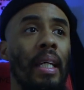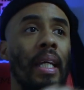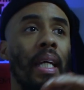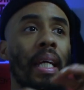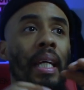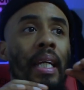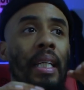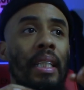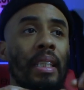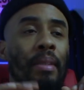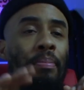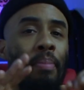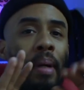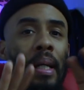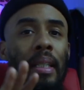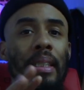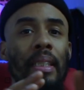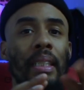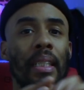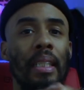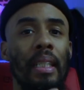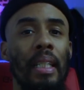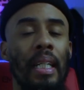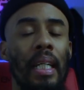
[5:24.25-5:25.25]
is
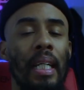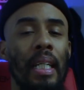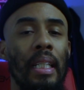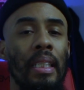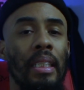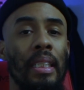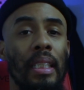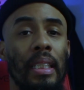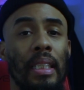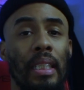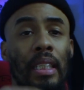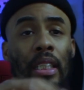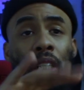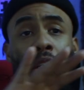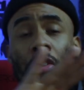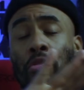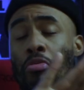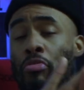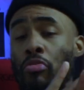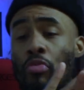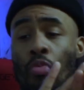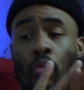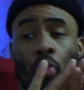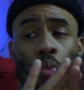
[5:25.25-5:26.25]
basically just
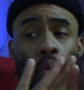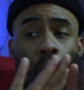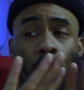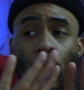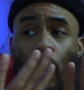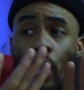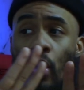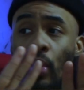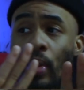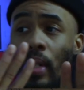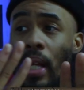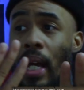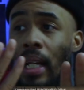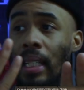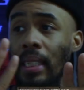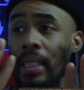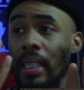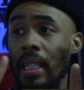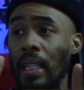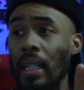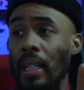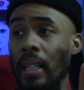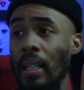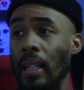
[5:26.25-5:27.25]
real nice
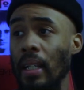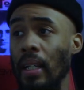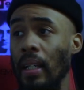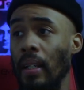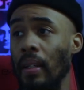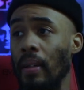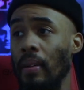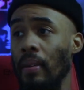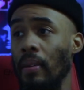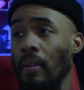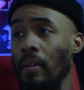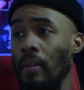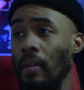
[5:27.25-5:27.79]
and clean.